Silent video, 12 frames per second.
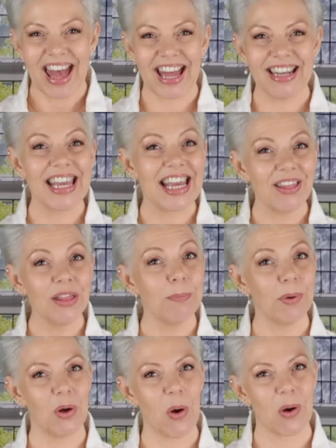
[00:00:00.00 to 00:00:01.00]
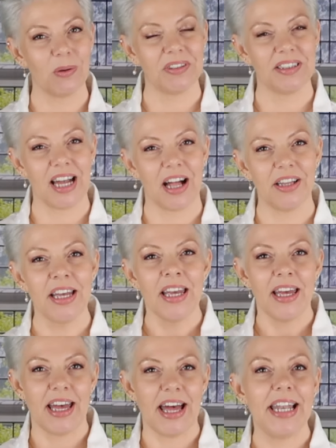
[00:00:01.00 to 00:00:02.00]
And in the boho style,
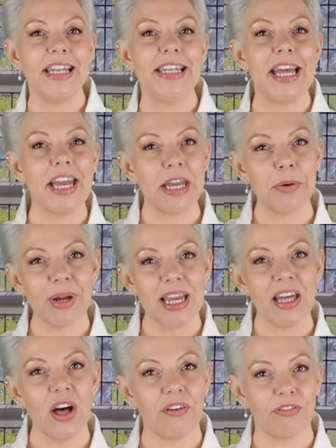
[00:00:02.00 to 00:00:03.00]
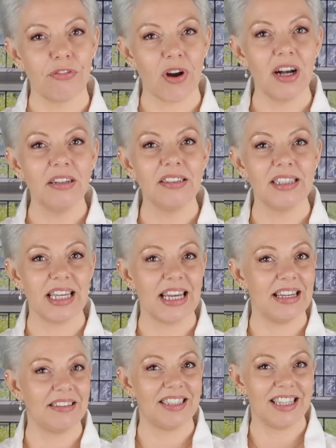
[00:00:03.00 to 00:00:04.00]
layering of rugs
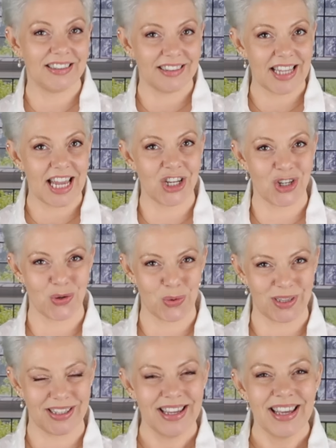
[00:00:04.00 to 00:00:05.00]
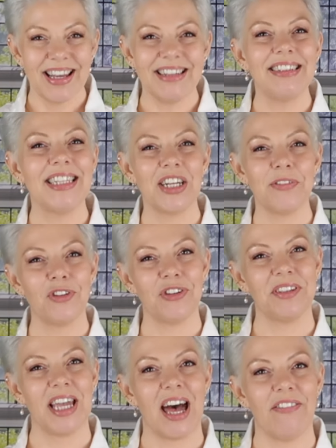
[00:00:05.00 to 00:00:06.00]
is essential. Instead of
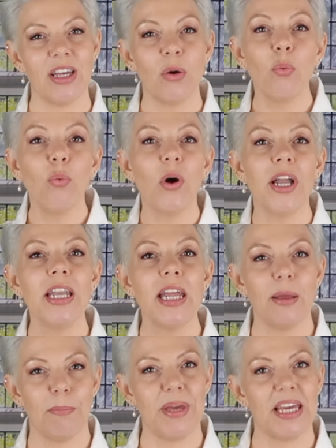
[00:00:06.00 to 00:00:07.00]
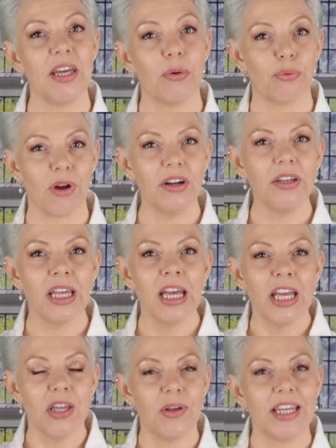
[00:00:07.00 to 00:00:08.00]
just having one big rug,
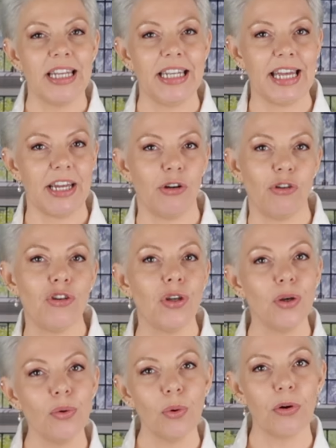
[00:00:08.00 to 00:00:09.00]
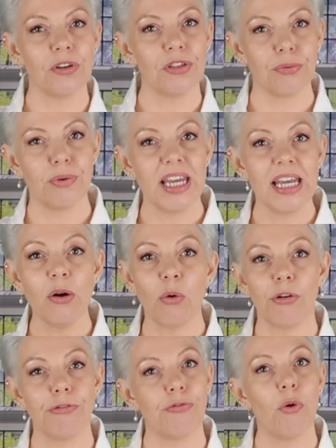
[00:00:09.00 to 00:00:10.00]
you can layer two or three
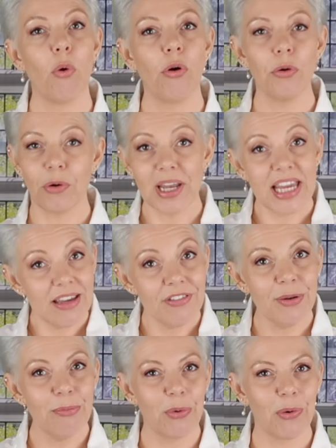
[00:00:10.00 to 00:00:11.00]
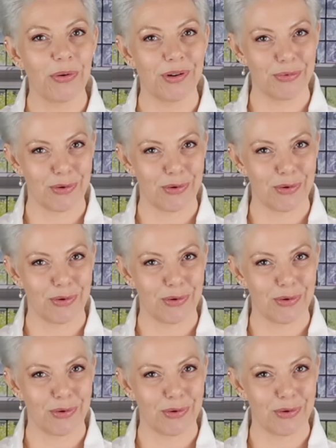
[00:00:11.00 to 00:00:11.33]
or four or even more